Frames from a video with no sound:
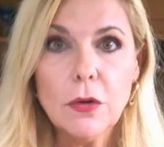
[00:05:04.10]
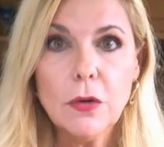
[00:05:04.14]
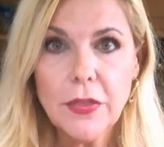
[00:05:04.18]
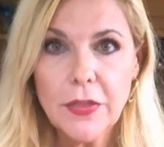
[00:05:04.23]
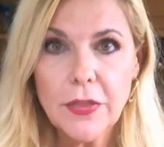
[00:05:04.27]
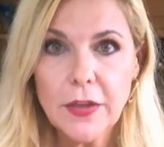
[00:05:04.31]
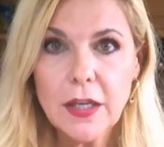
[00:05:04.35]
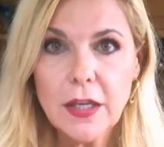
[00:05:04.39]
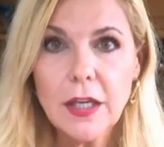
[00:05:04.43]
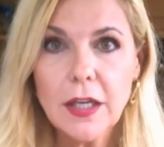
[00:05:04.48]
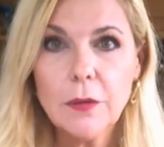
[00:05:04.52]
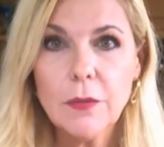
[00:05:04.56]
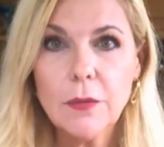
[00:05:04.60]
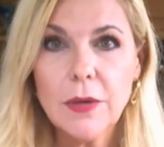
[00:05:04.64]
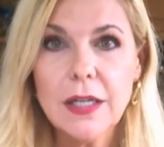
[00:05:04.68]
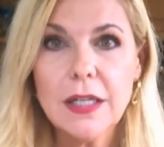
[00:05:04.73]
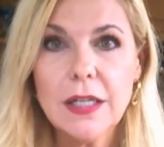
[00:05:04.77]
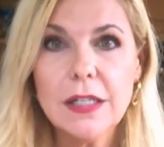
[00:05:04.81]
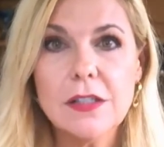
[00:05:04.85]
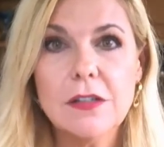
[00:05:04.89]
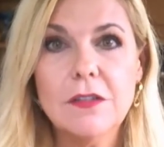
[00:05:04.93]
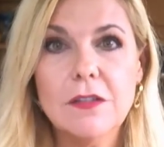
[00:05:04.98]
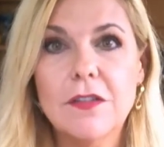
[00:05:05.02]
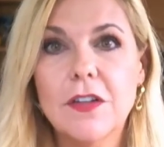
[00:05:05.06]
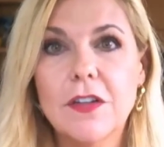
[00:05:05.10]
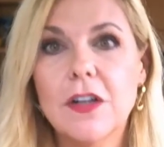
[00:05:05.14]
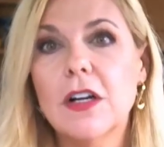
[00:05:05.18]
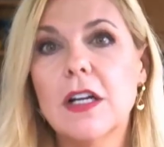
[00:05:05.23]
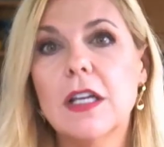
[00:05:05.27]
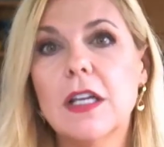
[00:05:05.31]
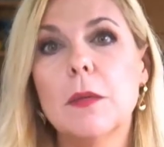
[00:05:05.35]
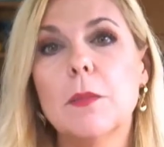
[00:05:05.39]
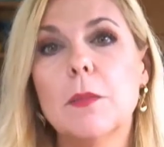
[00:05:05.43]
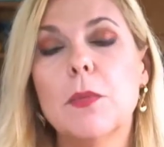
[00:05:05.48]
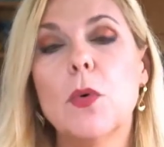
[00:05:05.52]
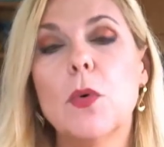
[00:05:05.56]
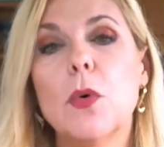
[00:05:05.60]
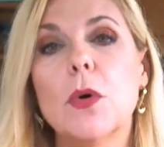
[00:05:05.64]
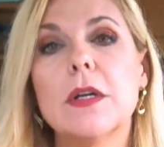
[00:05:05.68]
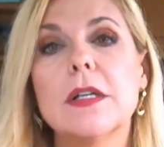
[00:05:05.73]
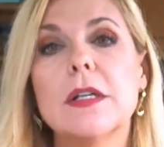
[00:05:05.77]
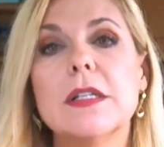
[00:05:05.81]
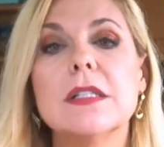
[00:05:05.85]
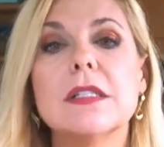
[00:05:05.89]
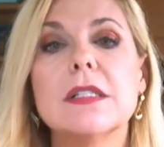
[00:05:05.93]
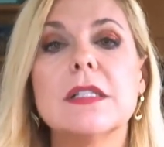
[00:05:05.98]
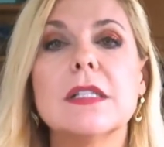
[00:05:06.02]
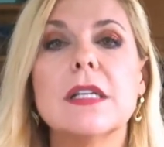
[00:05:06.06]
thinking readings are very
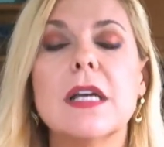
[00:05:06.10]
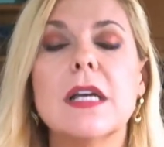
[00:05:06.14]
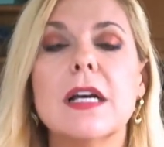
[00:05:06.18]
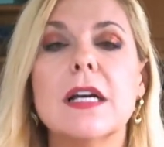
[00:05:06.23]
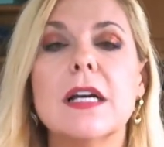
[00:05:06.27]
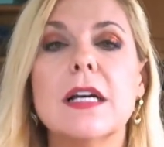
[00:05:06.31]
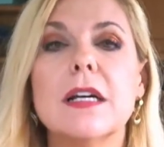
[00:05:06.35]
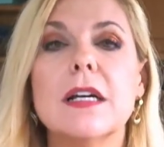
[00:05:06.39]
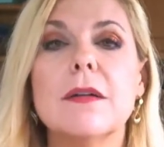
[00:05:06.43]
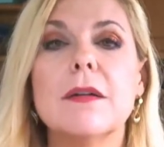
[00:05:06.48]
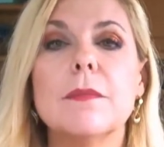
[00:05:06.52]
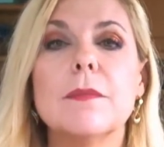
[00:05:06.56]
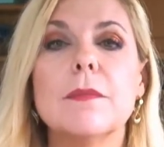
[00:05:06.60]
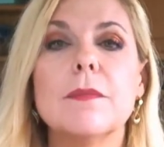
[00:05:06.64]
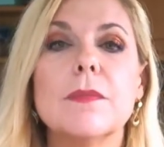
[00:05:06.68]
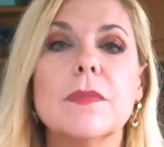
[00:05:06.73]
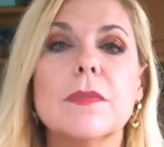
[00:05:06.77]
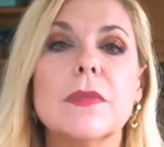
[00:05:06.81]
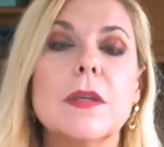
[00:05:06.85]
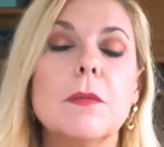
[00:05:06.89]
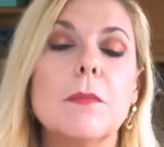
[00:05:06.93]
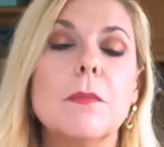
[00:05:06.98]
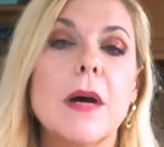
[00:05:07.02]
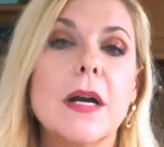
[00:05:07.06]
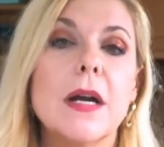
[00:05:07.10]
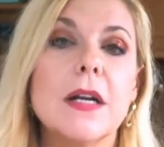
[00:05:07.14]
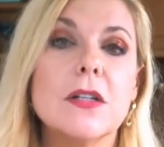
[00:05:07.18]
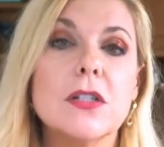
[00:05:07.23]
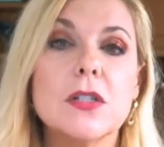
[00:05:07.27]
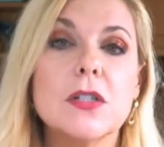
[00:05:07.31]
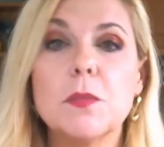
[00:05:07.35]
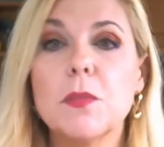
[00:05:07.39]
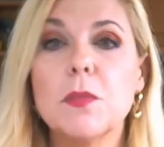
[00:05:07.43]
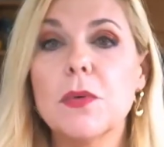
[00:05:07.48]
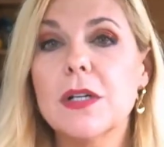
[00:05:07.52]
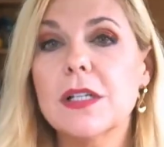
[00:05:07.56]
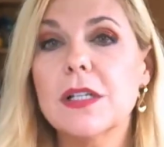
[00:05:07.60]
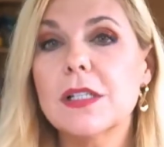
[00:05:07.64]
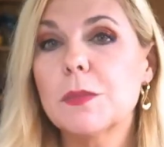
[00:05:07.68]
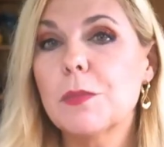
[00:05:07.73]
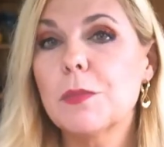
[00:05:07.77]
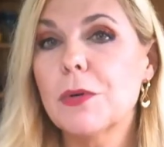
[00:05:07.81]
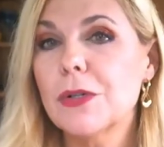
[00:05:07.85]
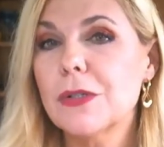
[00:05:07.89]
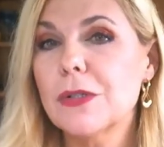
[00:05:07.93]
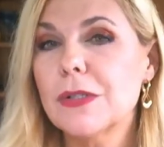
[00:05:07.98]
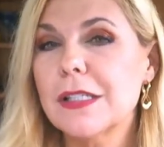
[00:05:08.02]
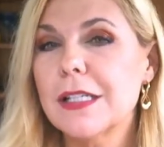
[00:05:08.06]
important. The Myers-Briggs
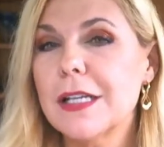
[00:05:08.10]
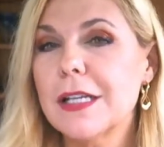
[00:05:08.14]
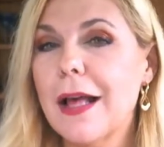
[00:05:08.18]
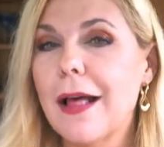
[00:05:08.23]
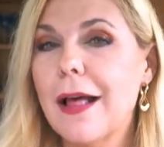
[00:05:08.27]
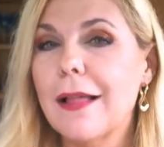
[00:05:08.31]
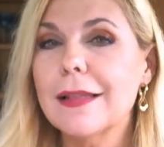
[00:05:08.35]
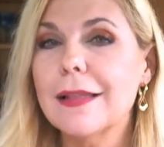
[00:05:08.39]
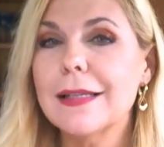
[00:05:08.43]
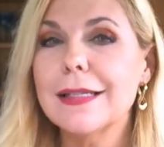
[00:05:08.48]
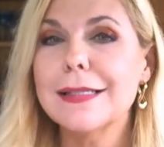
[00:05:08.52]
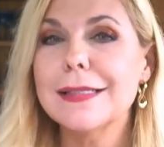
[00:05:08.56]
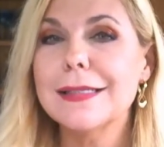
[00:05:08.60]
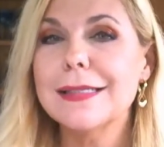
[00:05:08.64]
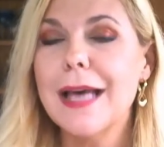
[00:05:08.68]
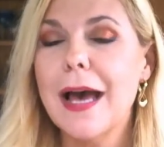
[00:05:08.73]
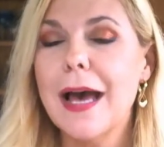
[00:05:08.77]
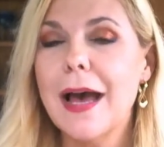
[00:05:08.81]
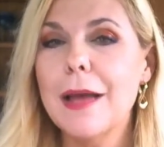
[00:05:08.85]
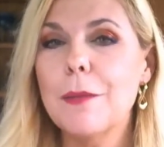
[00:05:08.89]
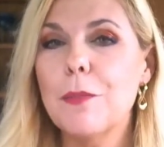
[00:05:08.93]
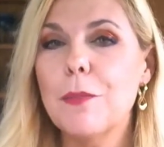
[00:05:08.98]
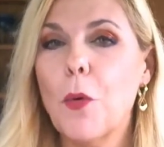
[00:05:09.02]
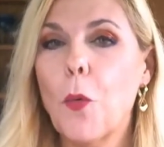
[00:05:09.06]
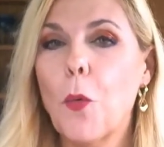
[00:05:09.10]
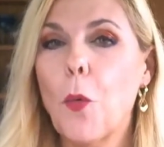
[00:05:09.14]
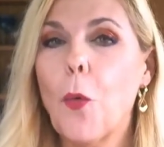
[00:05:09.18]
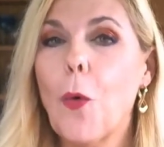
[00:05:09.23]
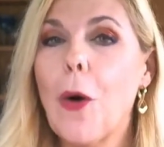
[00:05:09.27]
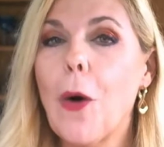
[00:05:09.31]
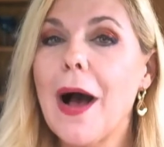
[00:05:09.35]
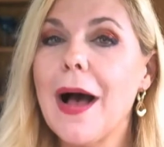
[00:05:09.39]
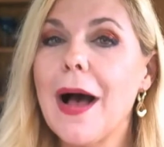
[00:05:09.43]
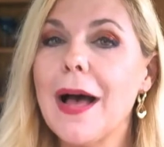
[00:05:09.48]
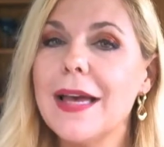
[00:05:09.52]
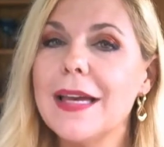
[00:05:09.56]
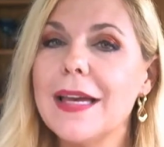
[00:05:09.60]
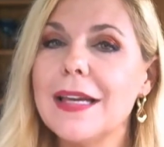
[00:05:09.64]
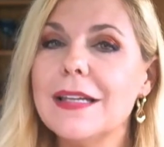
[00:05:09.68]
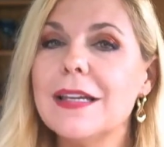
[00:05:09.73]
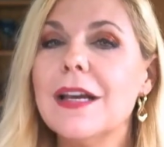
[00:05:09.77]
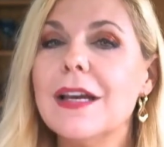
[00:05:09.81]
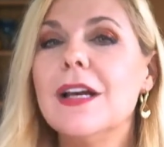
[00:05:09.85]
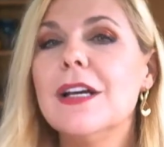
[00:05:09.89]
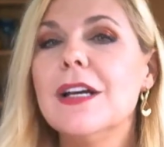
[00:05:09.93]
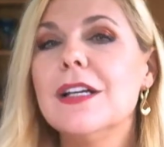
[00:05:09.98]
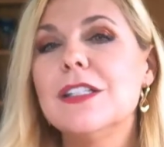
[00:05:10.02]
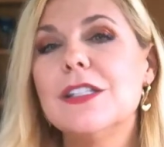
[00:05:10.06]
personality type. Why
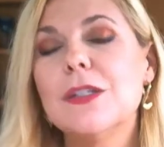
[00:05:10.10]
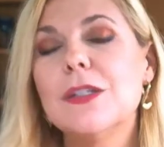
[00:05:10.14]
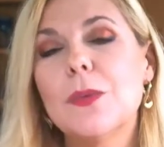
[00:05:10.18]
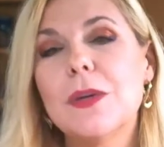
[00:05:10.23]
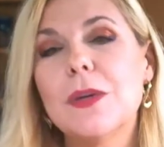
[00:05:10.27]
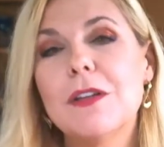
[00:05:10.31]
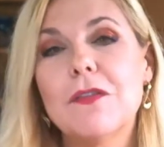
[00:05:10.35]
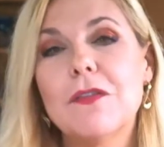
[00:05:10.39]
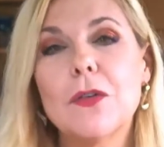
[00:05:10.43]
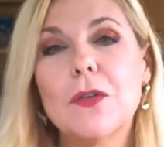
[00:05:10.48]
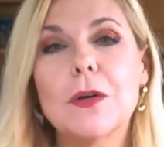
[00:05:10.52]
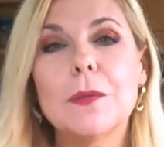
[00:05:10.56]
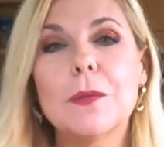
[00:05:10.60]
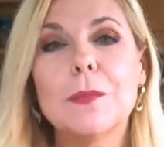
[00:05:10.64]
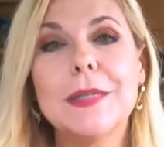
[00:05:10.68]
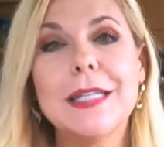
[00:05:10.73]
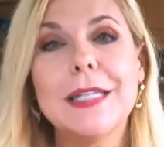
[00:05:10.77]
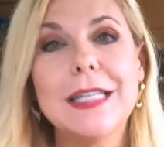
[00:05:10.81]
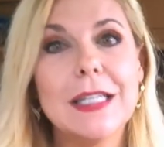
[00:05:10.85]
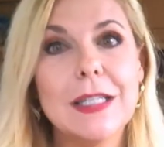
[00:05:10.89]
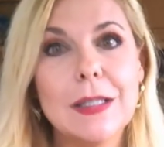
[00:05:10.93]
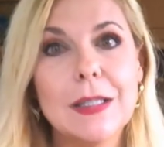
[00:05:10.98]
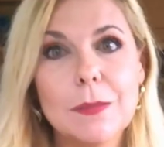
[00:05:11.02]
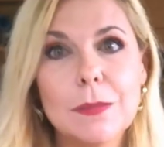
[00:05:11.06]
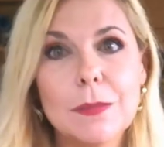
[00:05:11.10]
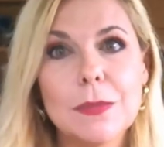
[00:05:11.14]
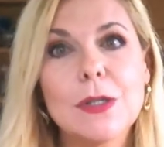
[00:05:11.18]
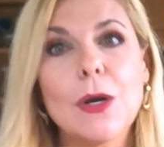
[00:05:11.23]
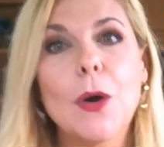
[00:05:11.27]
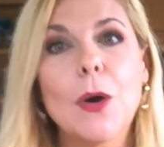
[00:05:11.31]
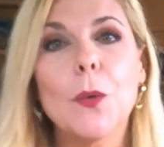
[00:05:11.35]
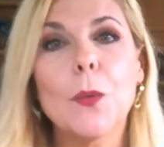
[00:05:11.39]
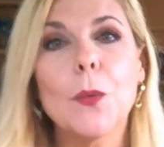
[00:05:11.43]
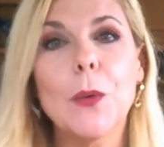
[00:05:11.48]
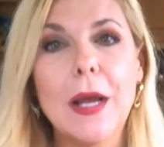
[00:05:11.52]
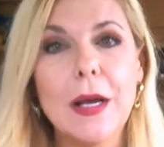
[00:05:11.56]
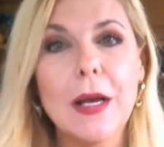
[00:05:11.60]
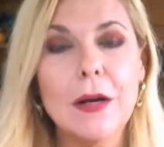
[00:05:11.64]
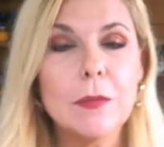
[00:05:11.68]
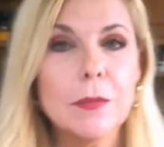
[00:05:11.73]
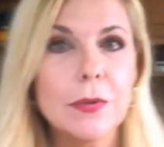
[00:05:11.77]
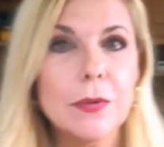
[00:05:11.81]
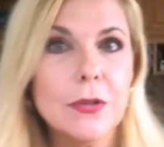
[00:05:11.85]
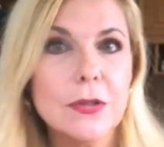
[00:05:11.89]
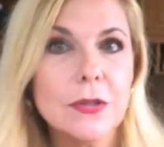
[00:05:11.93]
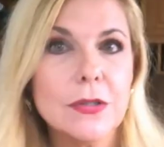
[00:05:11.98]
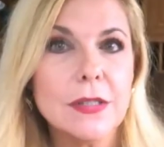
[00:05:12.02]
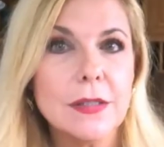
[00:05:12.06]
do we form teams around
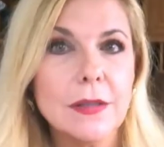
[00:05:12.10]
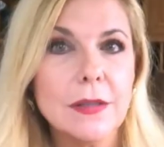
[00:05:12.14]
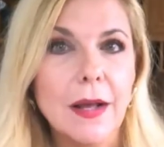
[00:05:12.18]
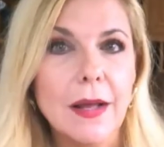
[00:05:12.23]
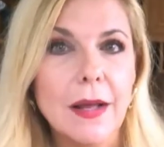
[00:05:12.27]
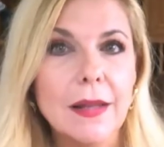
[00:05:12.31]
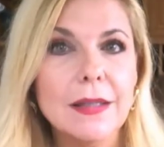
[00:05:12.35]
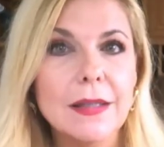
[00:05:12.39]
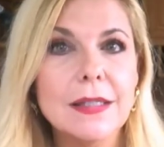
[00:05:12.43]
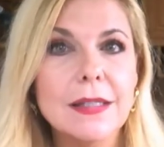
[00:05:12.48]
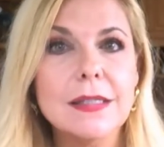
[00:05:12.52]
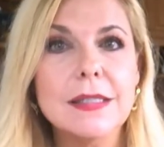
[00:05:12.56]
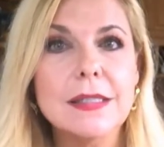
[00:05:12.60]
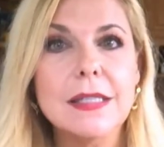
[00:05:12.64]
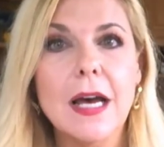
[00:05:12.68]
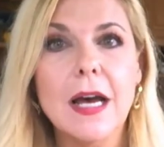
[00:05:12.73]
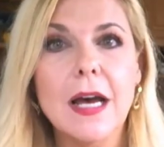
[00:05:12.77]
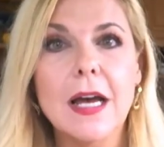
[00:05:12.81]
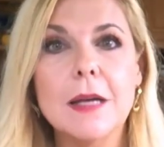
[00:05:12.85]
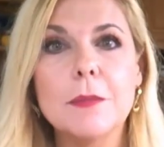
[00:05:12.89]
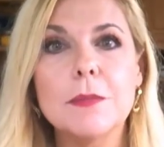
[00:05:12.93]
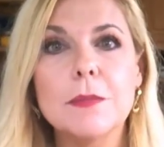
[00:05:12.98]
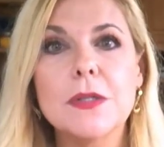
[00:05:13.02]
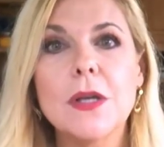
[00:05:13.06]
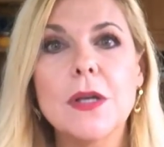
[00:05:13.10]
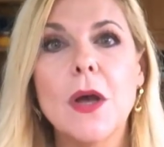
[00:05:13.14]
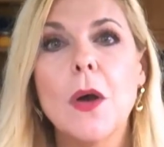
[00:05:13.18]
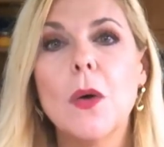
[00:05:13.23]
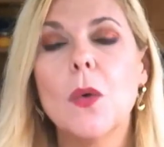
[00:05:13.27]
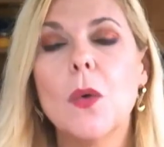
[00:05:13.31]
personality types?